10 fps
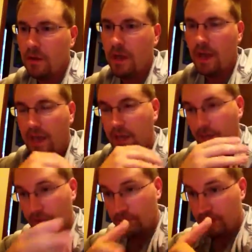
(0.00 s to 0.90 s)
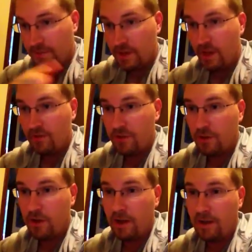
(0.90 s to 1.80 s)
and it'll leave the
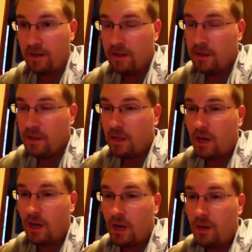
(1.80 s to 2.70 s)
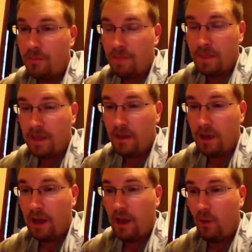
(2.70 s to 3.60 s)
alveoli. Um,
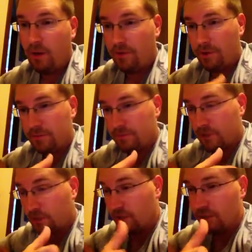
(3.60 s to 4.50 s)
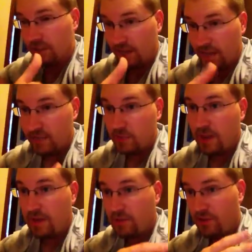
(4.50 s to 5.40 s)
however, the good thing is we
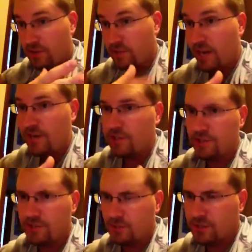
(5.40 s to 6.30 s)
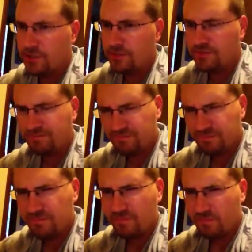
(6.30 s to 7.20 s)
have all this nitrogen, which
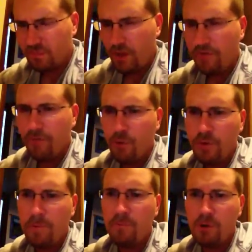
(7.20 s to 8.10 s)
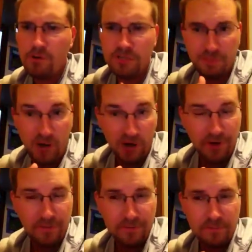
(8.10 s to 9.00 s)
for the most
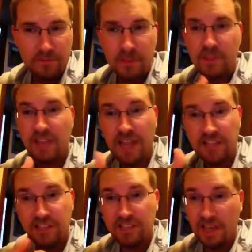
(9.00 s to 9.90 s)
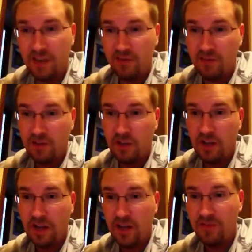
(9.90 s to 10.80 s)
part stays in the
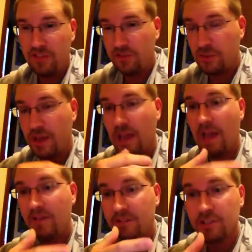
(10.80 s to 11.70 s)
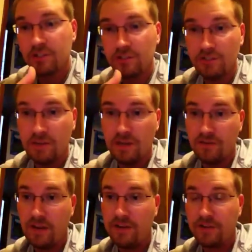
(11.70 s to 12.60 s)
alveoli. Obviously, we have a certain amount
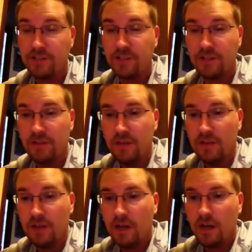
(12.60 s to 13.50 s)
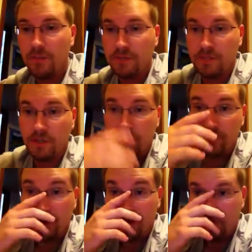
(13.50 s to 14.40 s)
of nitrogen um,
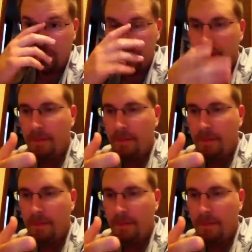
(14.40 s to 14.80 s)
dissolved in our blood